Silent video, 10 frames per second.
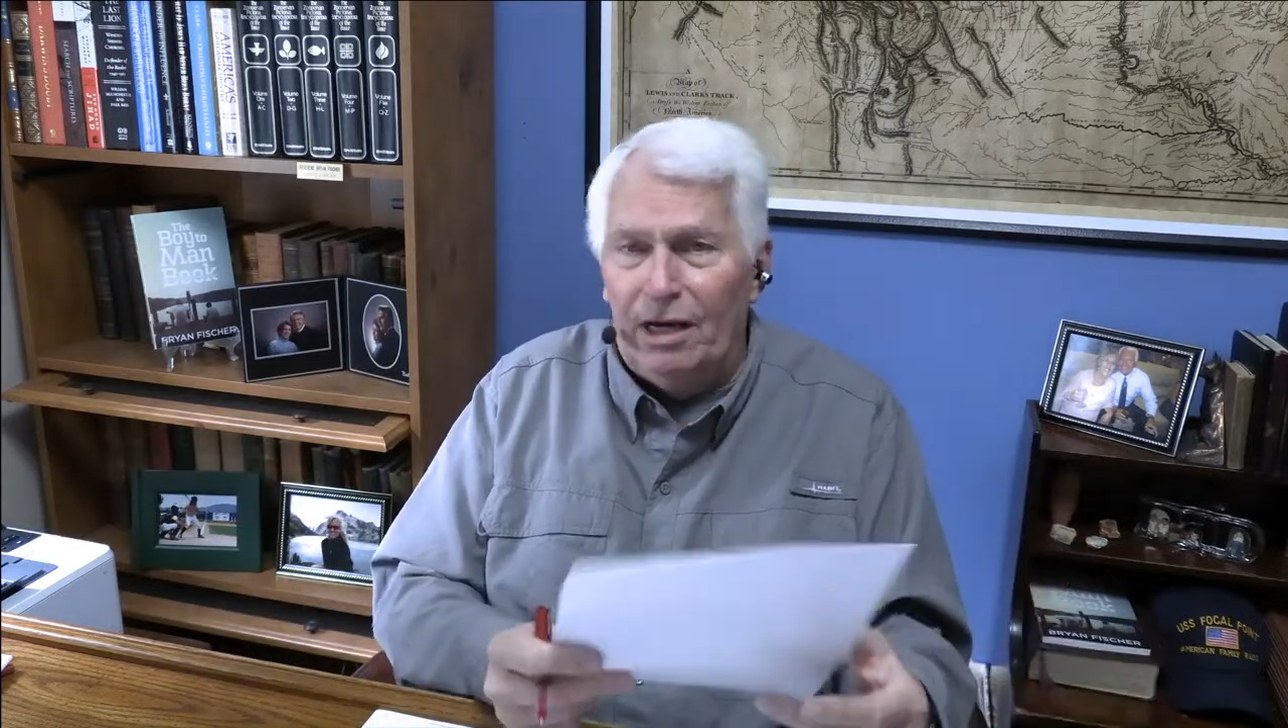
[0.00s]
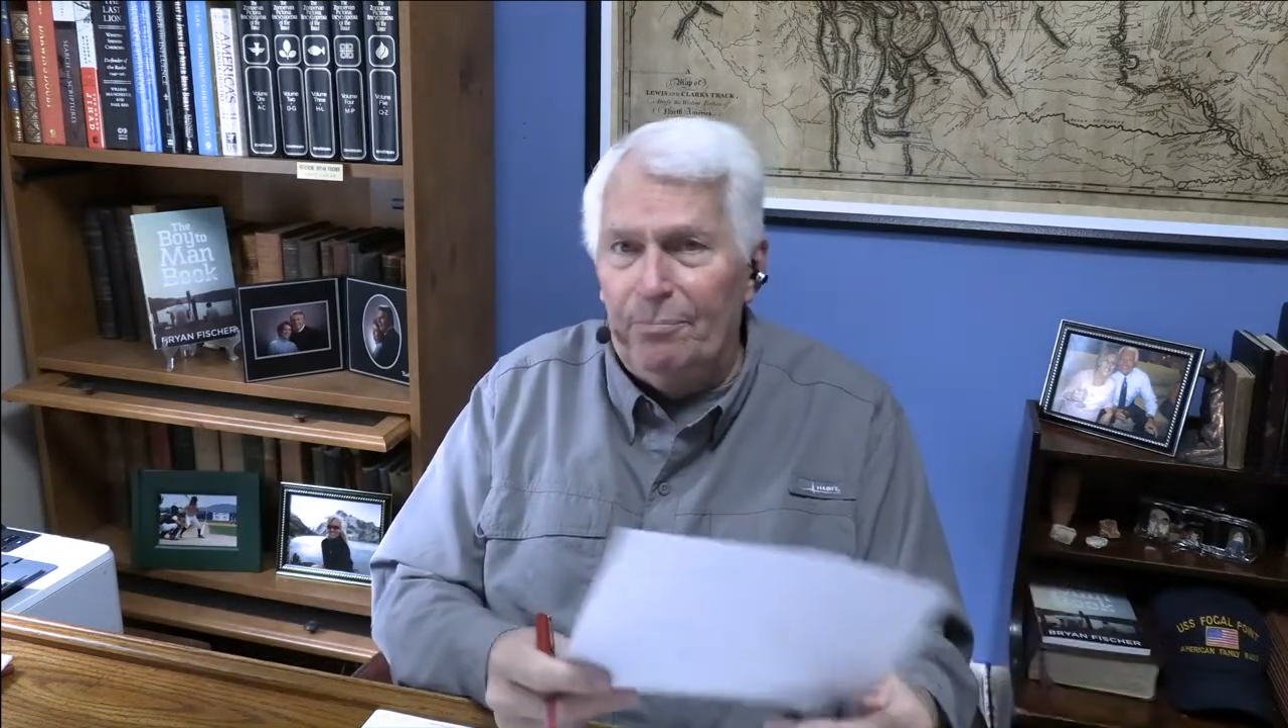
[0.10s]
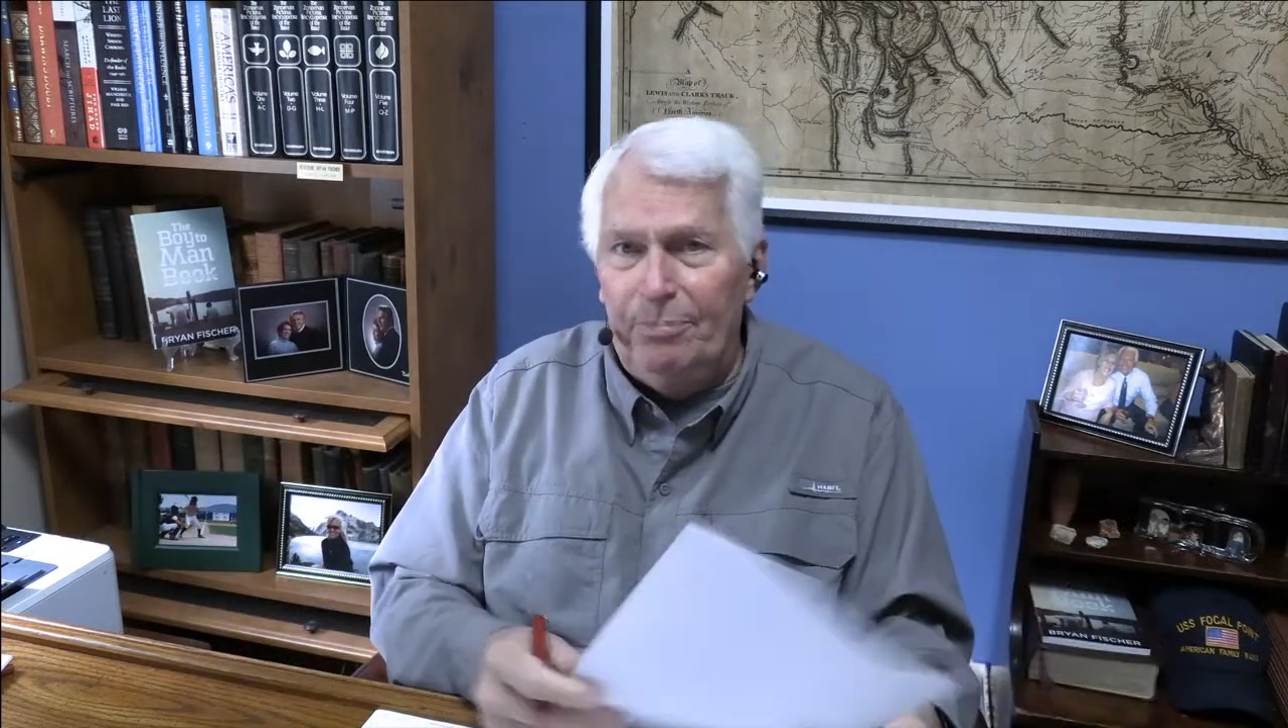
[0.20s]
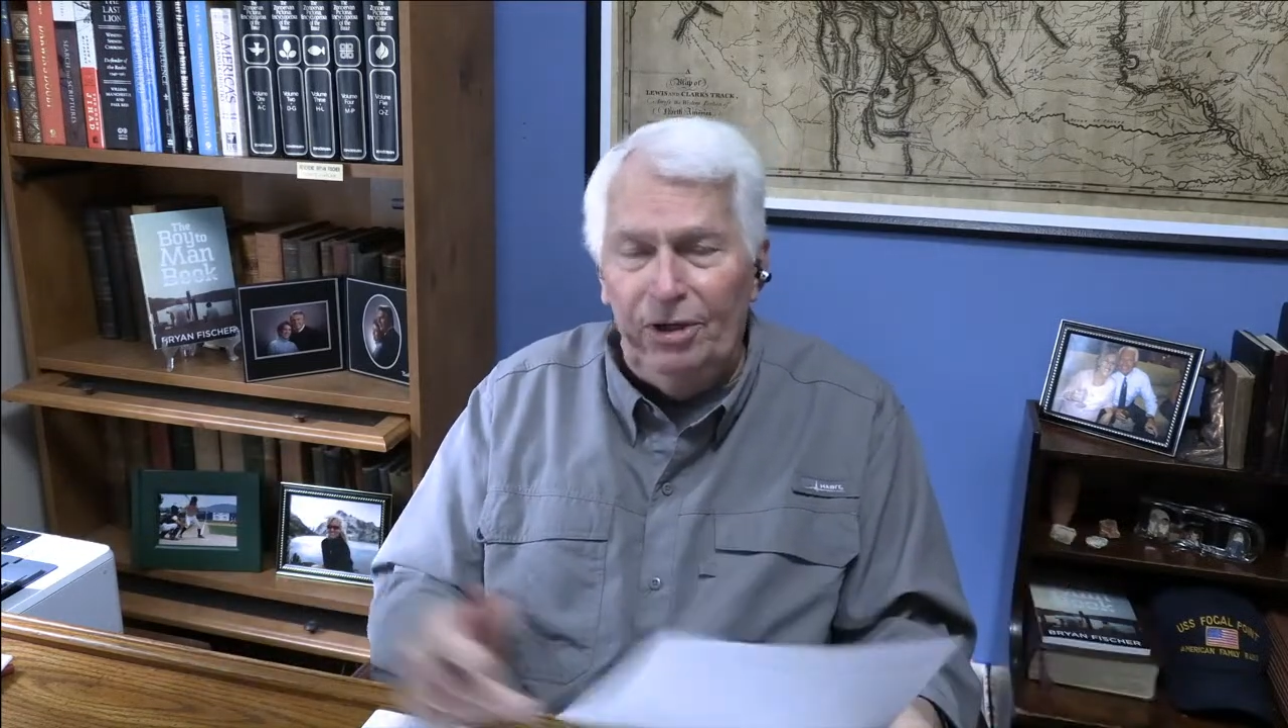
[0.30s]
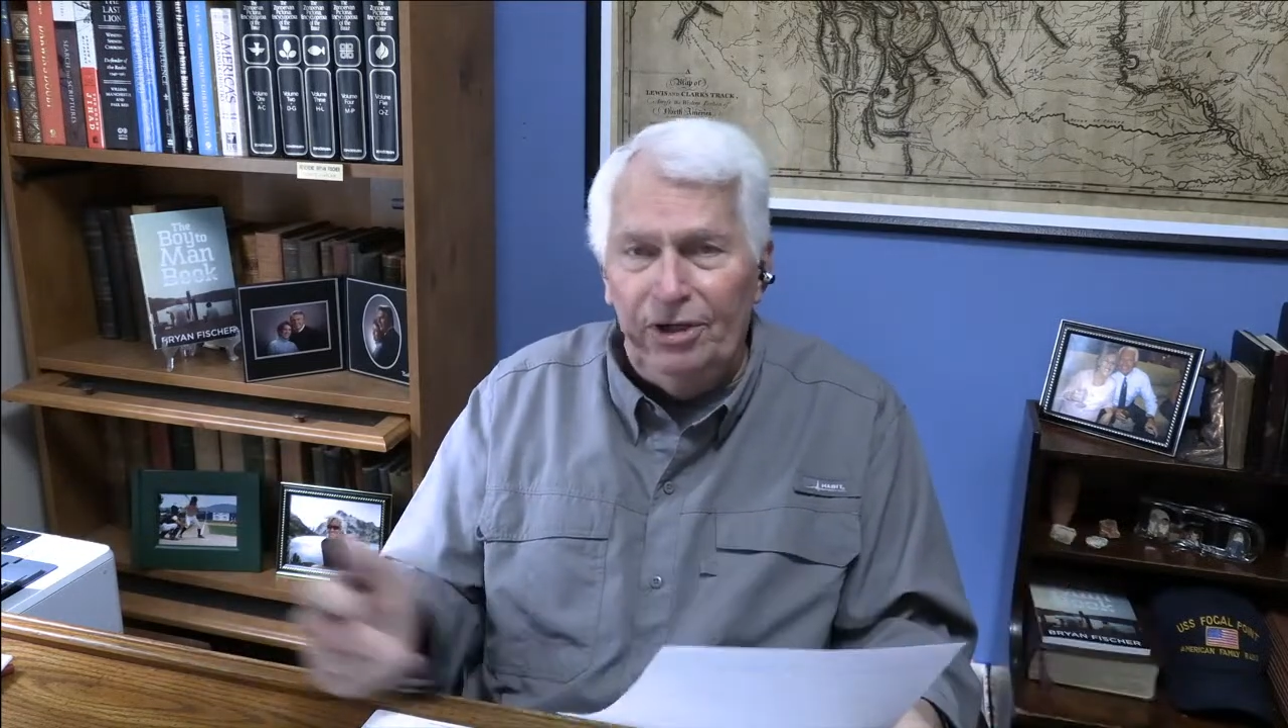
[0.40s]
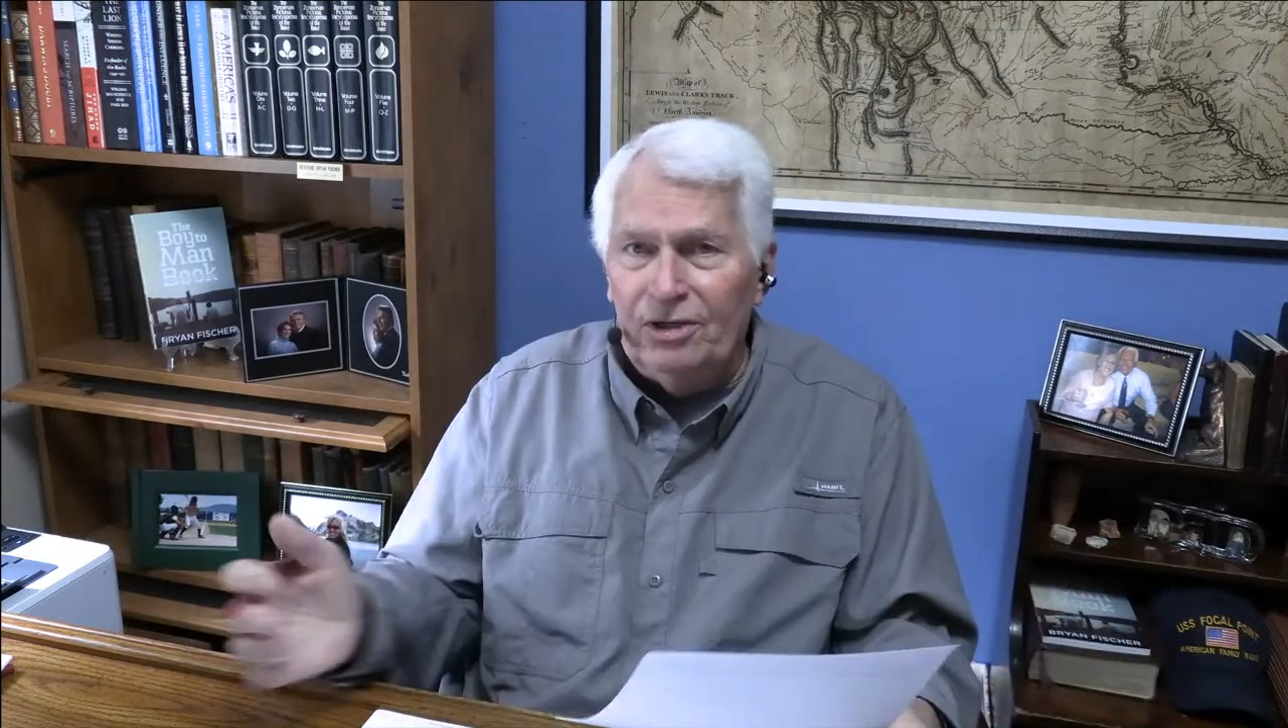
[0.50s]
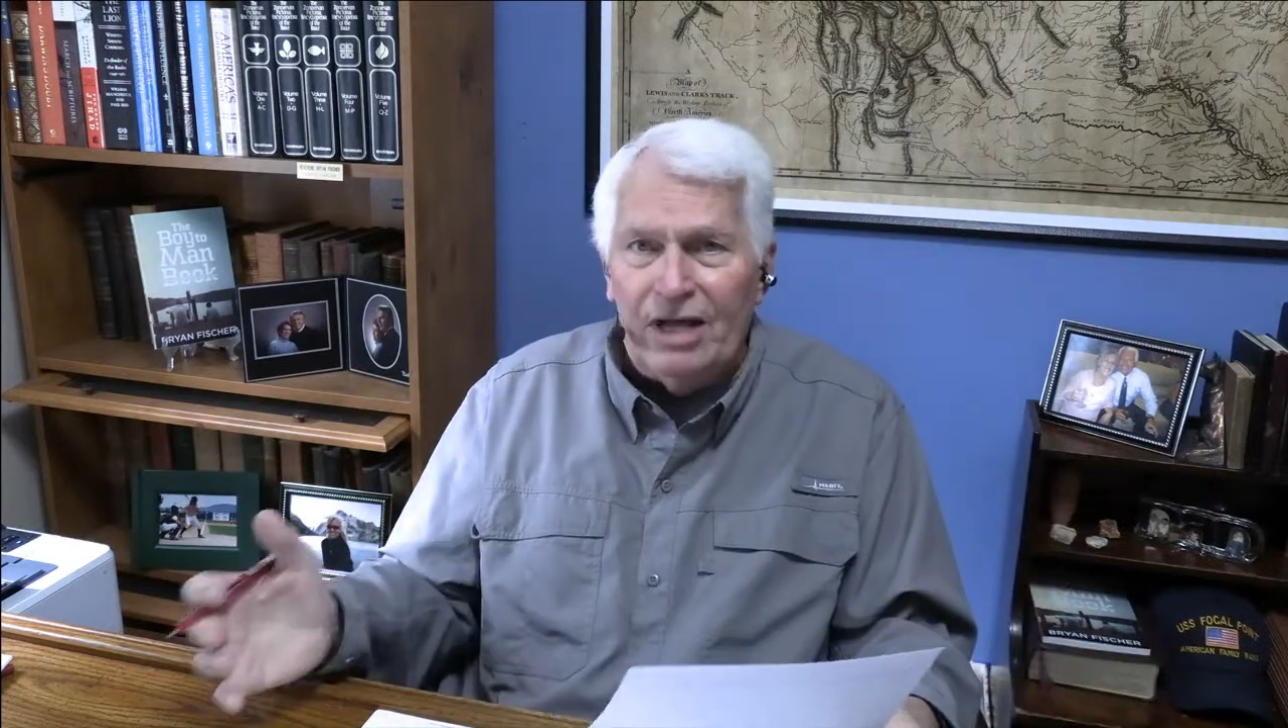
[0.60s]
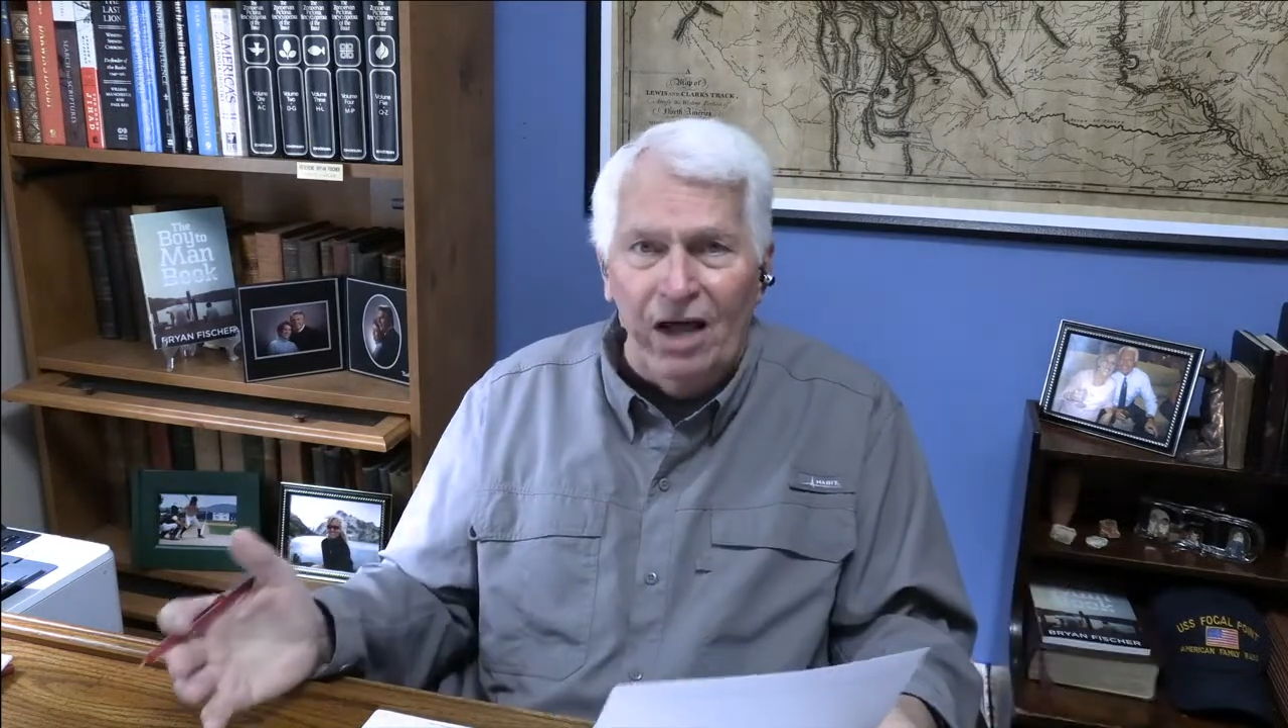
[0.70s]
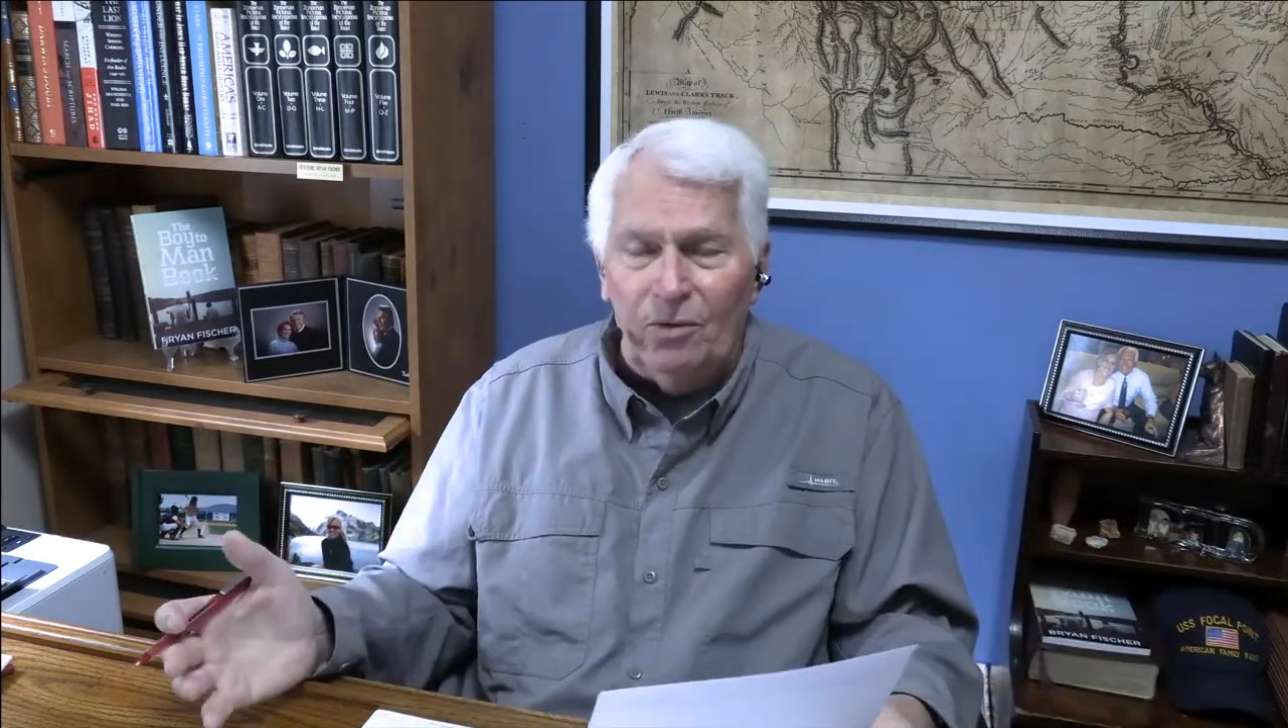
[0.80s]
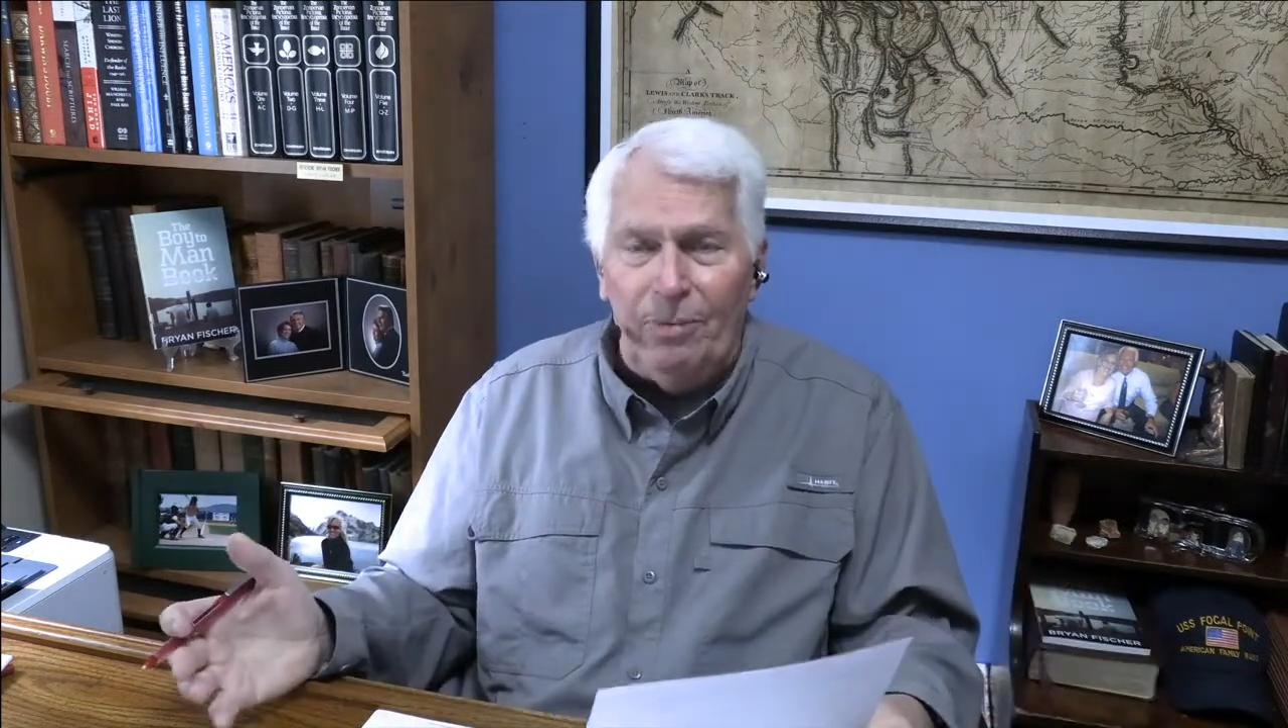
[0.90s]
a billion-dollar